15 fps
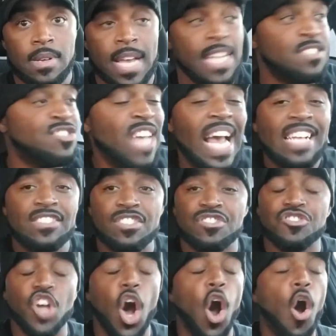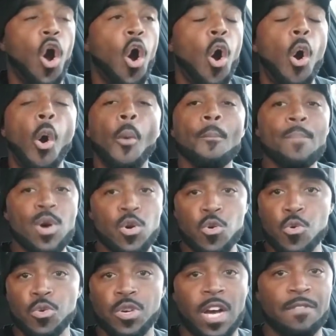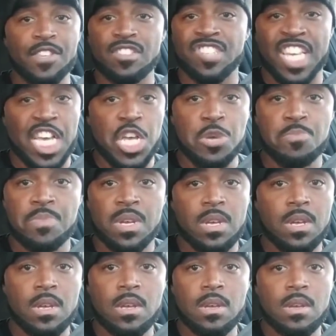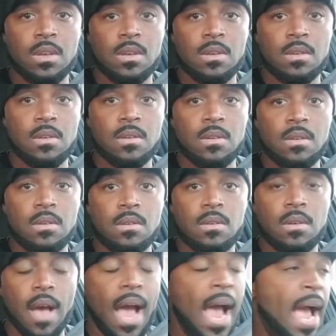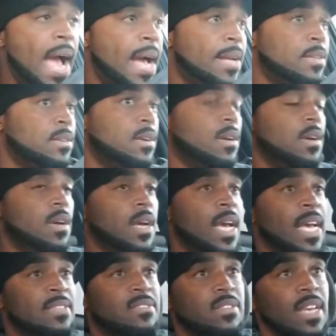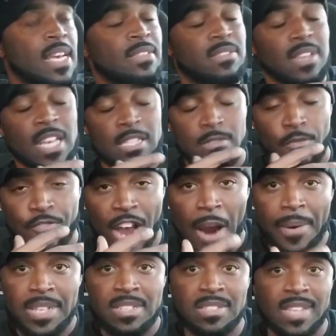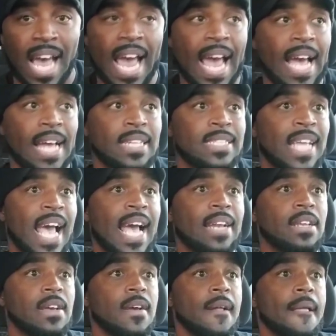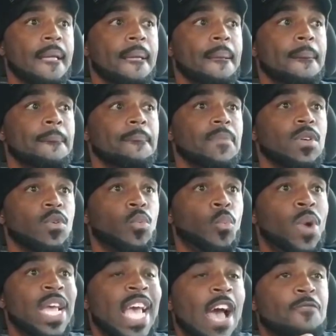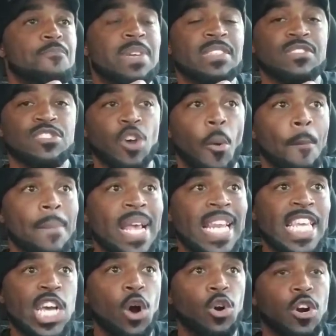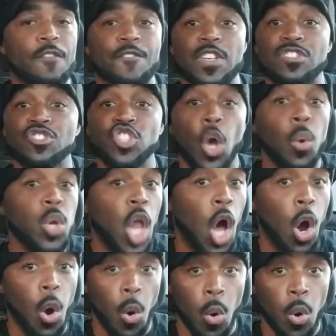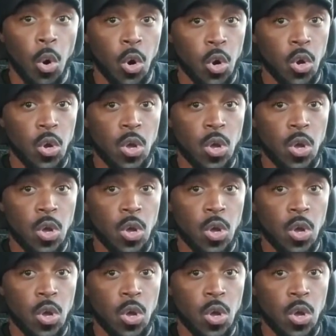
It changes the whole mood of the team. And it's very sad that we have been so mediocre for so long.